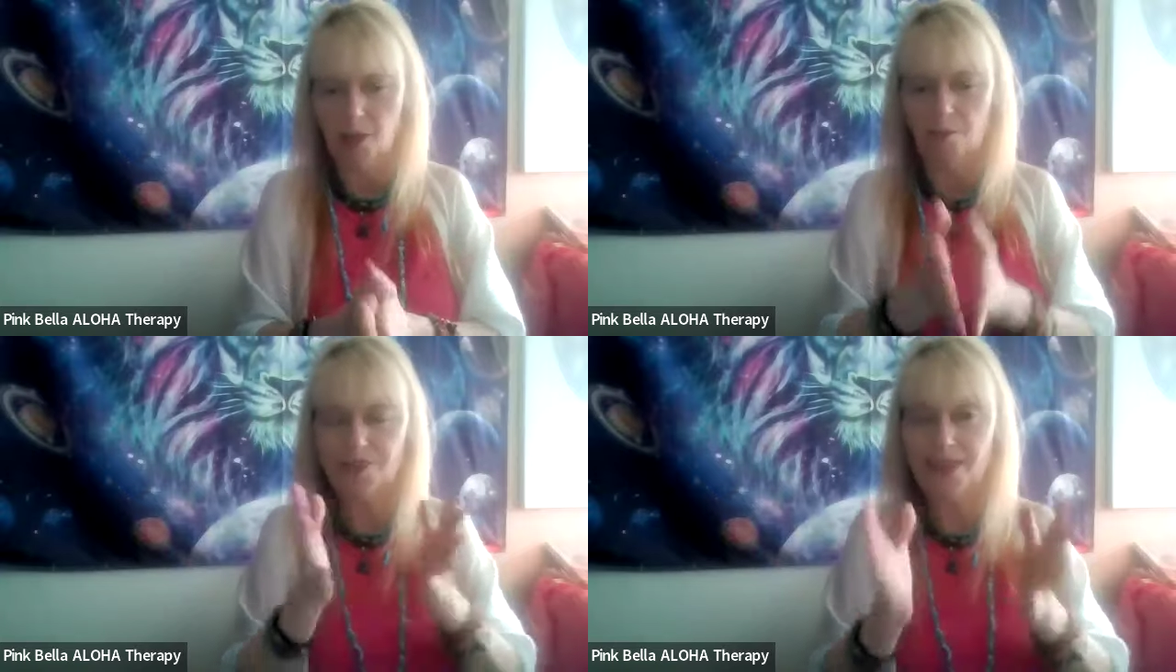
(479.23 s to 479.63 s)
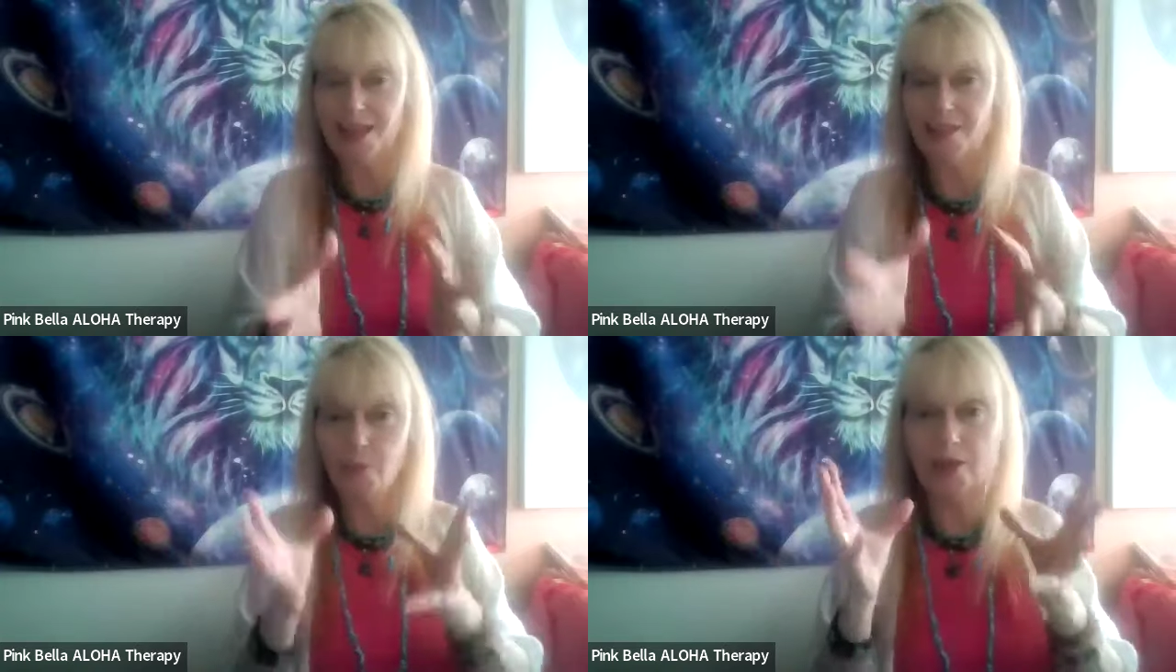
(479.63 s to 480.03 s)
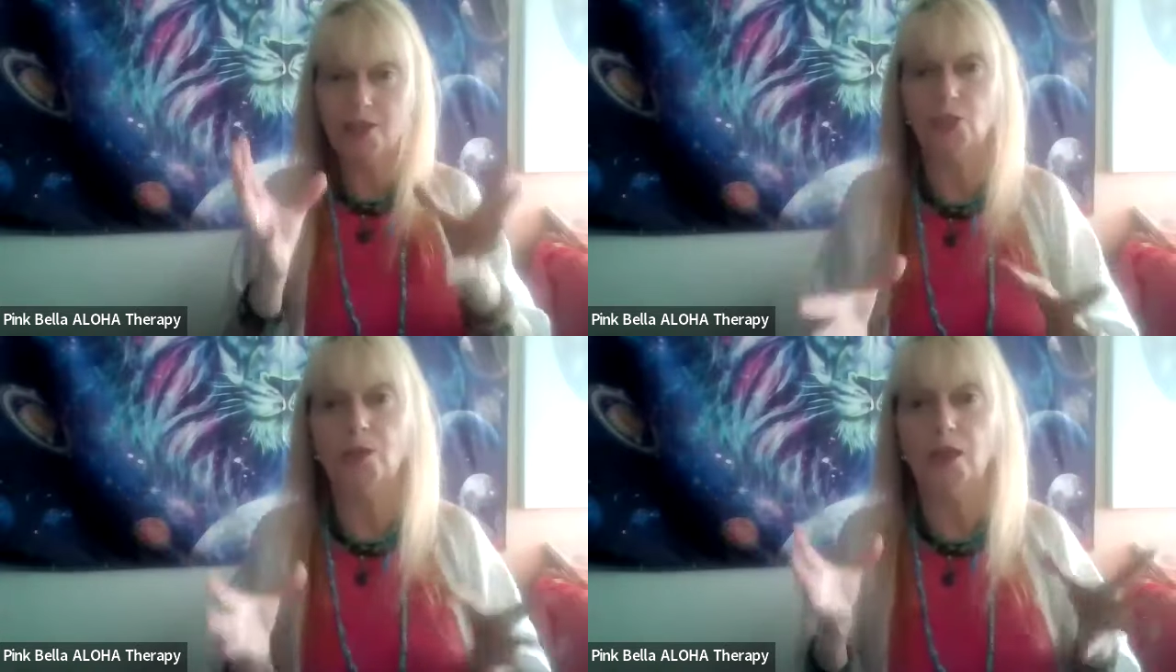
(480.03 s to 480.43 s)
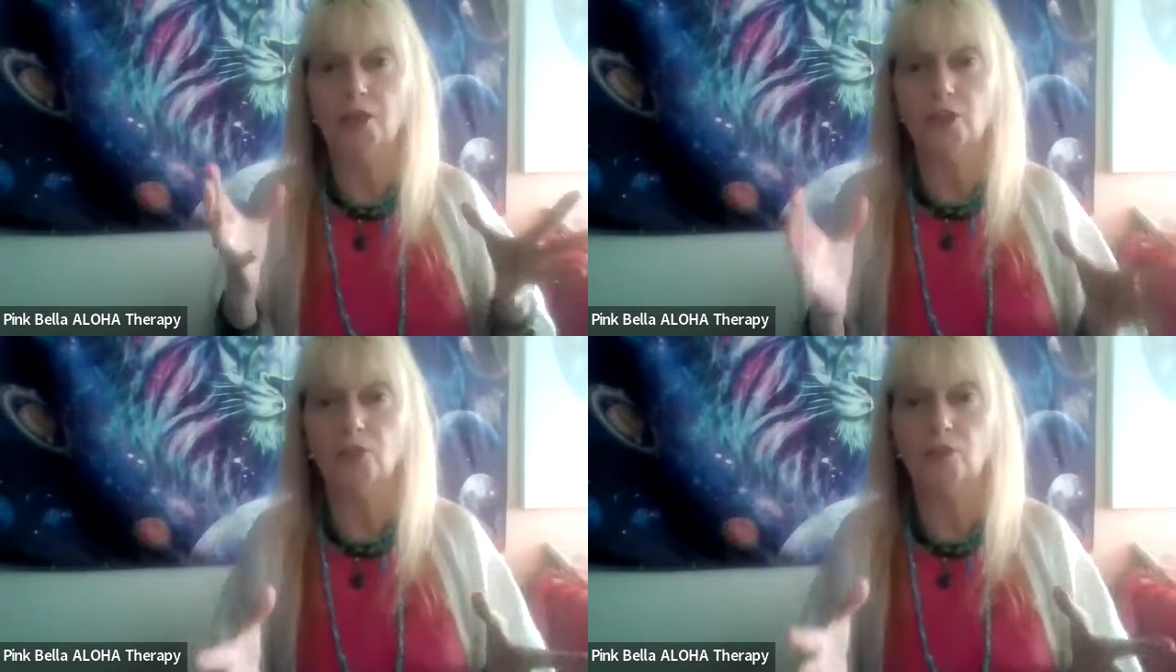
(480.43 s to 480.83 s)
But that's why I do what I
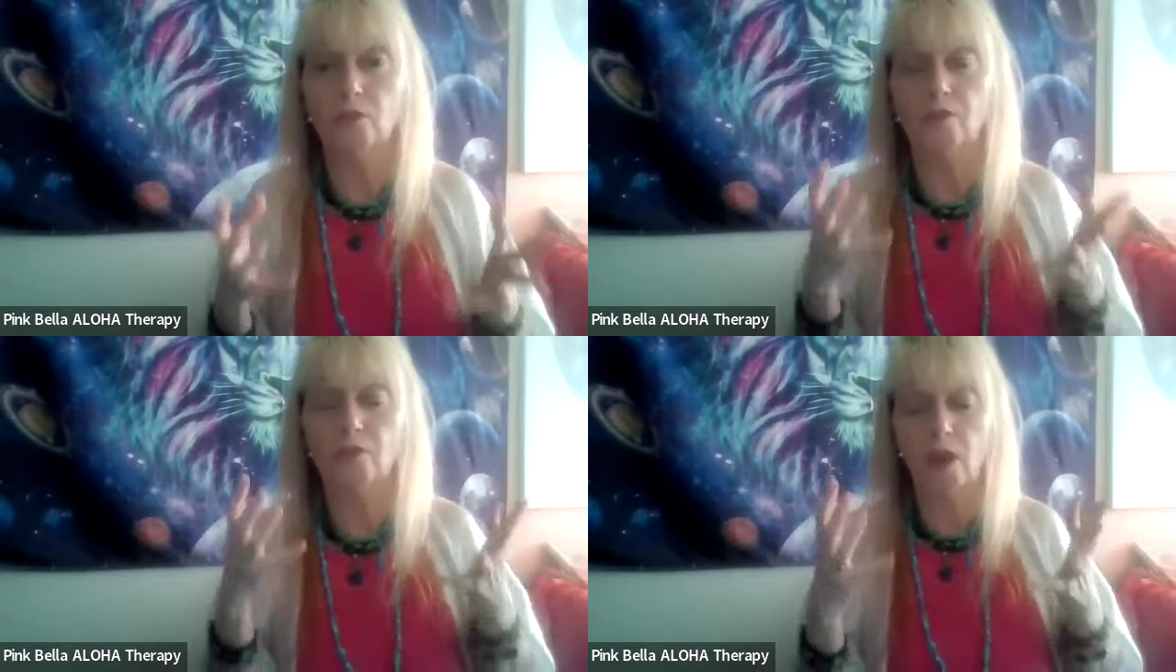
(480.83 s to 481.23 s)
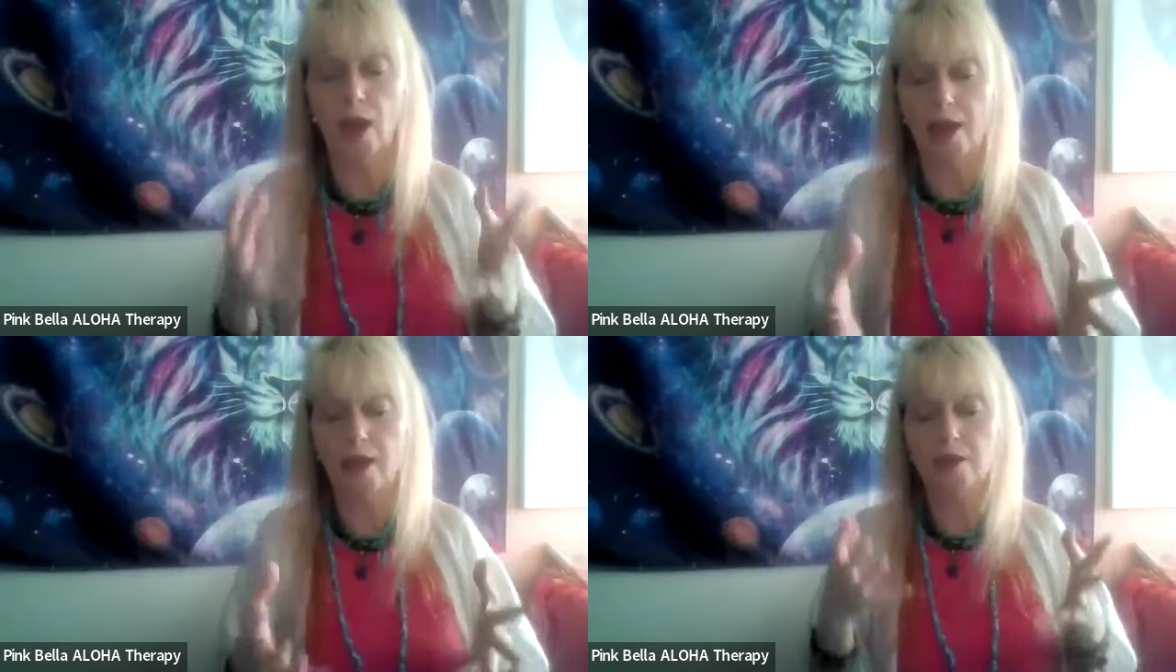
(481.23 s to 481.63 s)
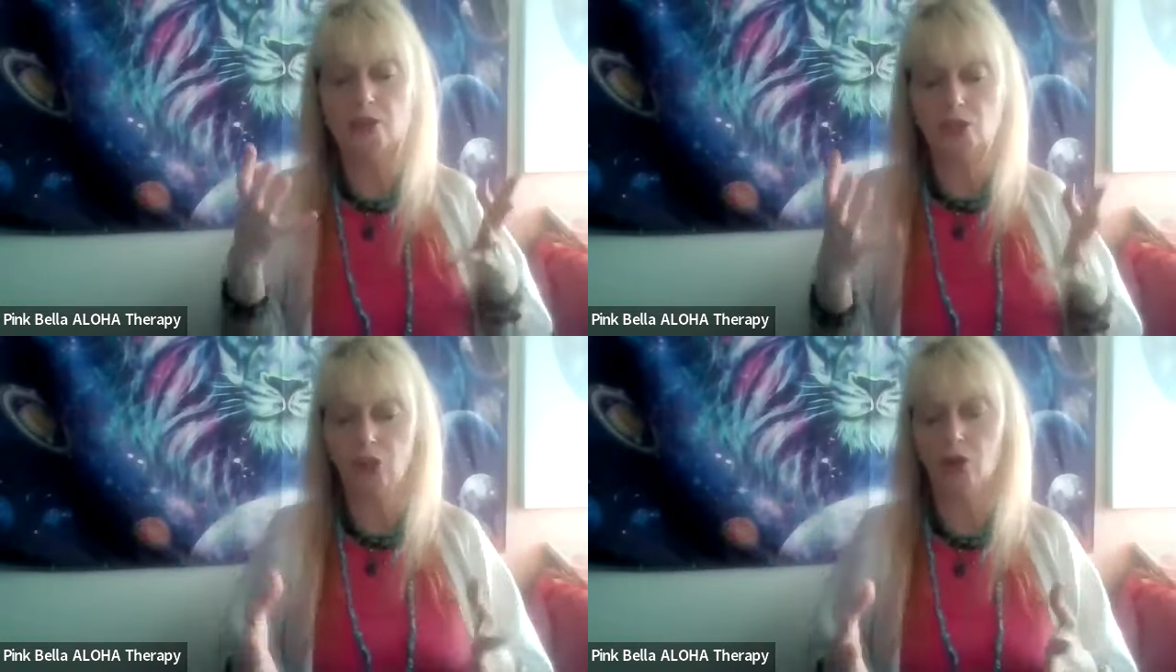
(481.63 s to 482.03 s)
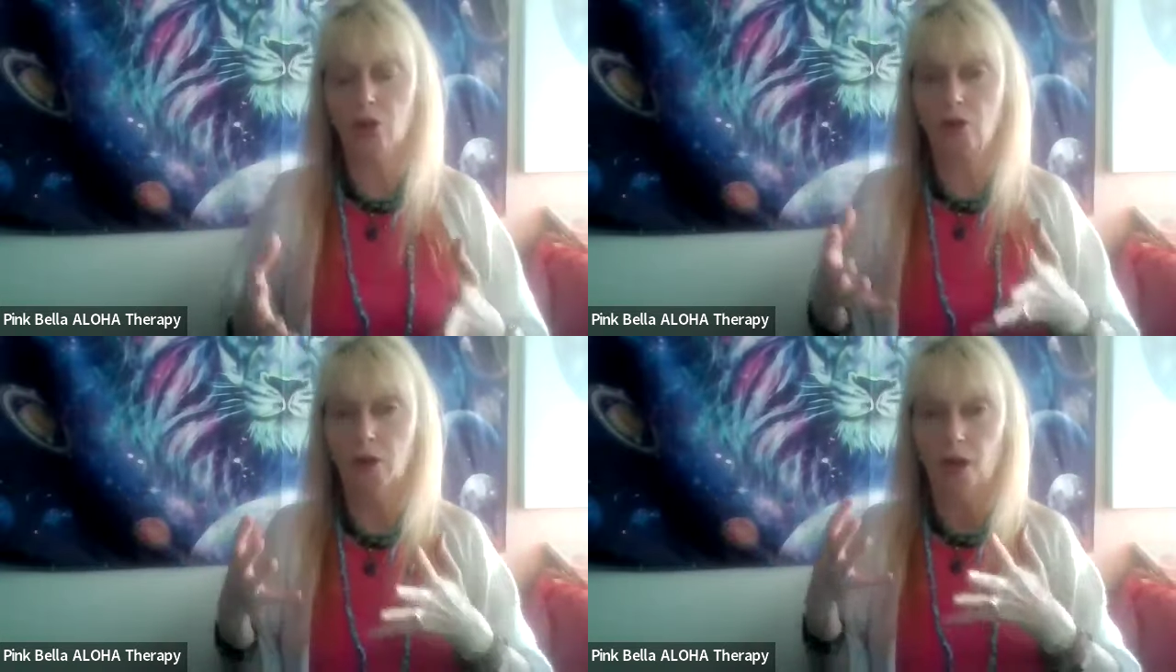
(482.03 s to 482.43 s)
do. So if you're
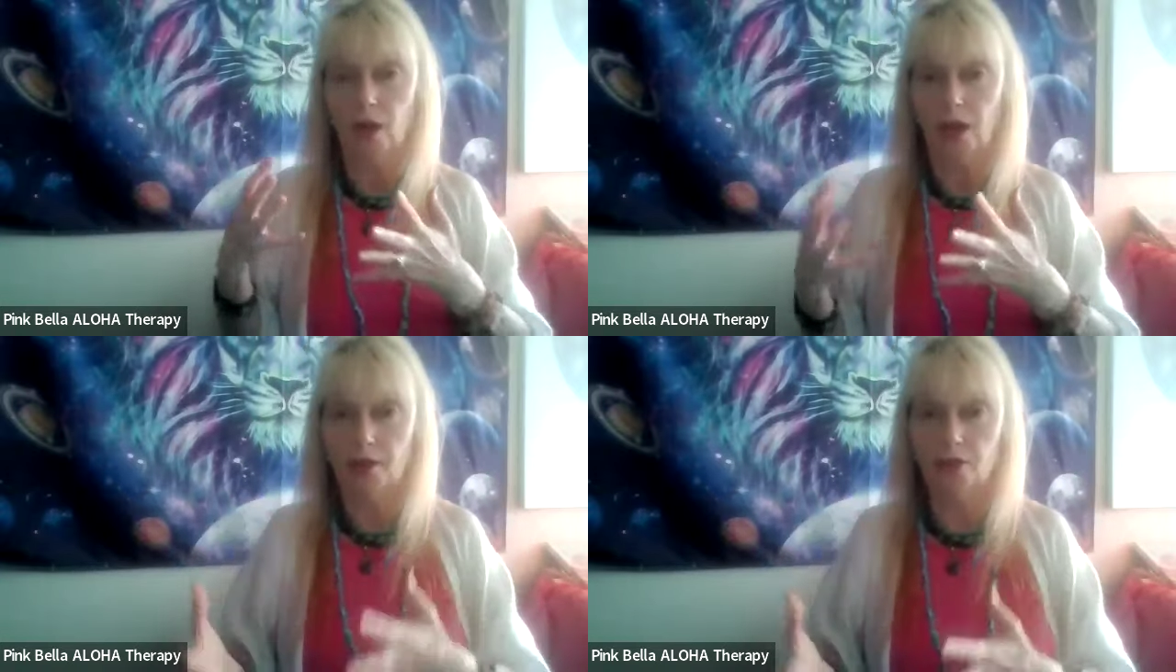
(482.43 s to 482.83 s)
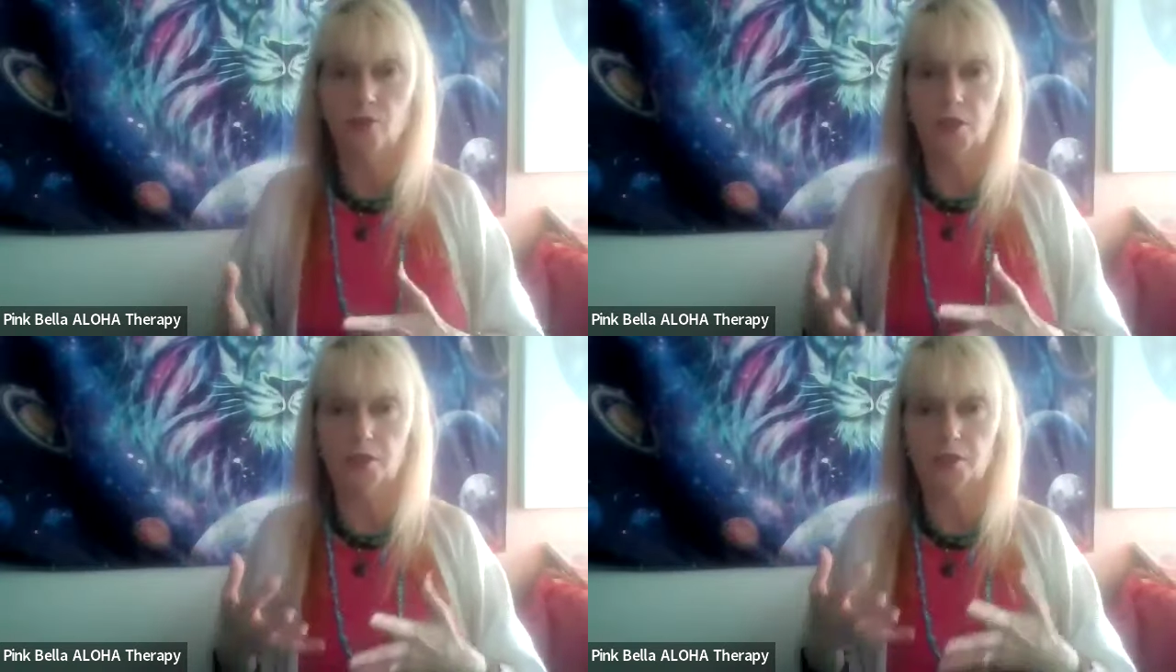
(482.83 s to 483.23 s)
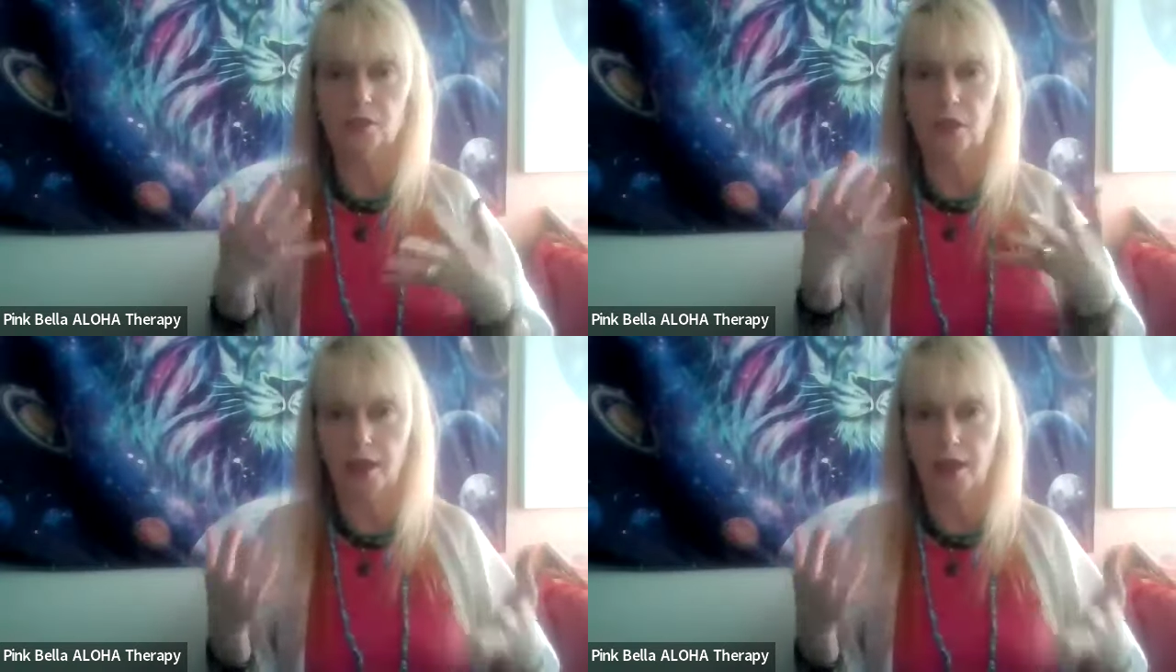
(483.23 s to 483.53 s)
unsure how to do this,